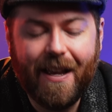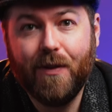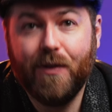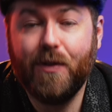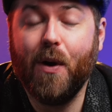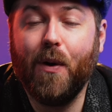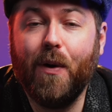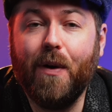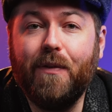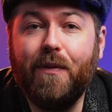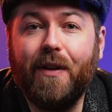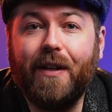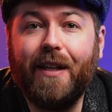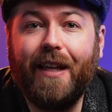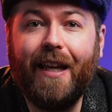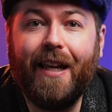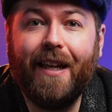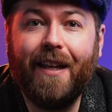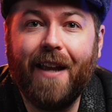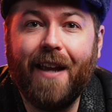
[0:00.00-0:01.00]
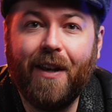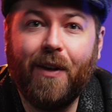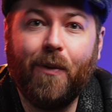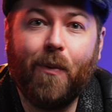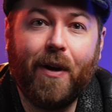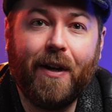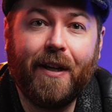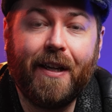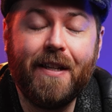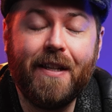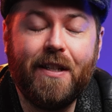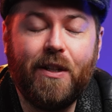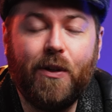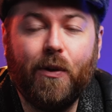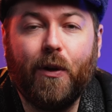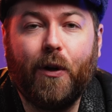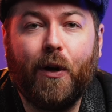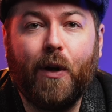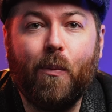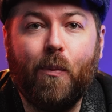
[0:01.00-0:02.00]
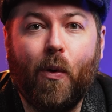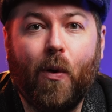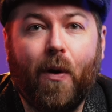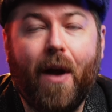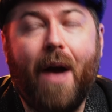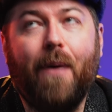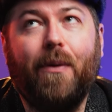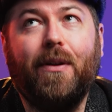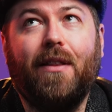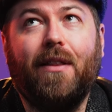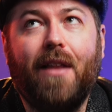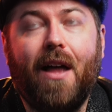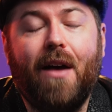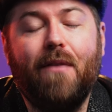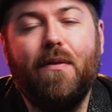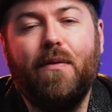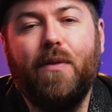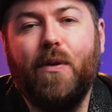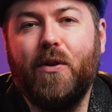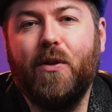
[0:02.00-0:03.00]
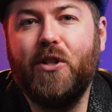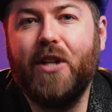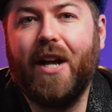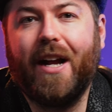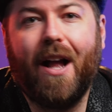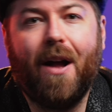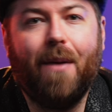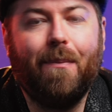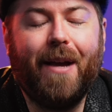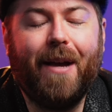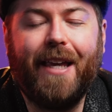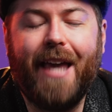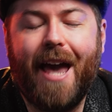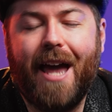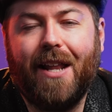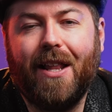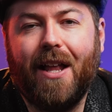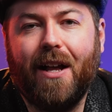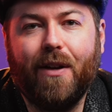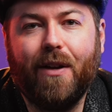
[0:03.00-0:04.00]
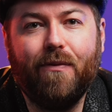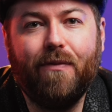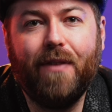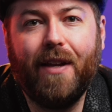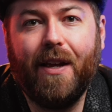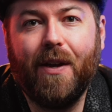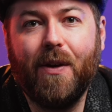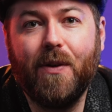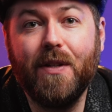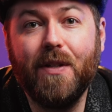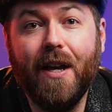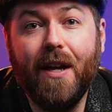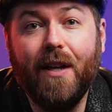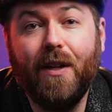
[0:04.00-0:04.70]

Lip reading: So if you're keen and you want to continue learning more, I would love if you would check out my catalog of videos.